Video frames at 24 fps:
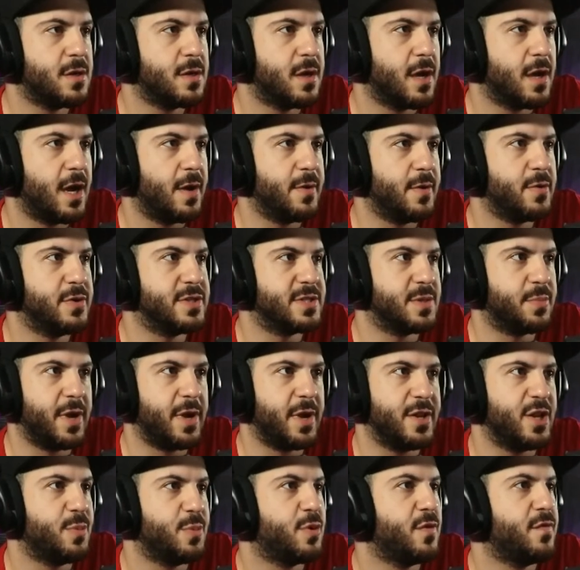who was a
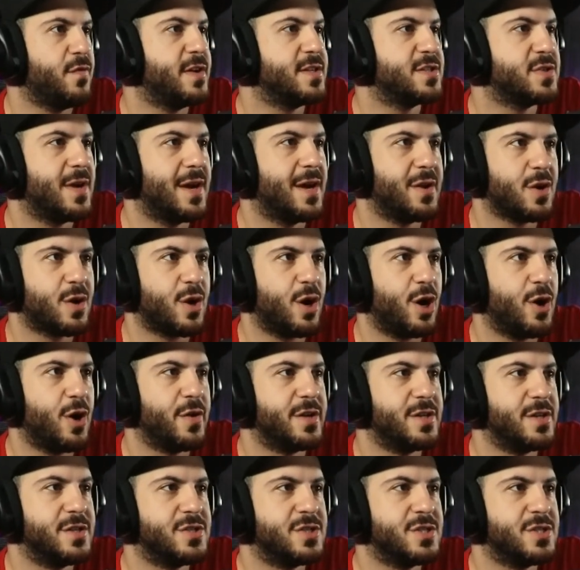brand new professor at our
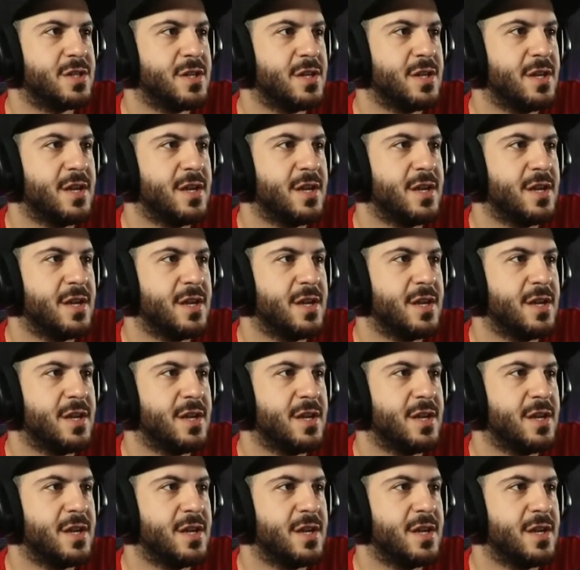college.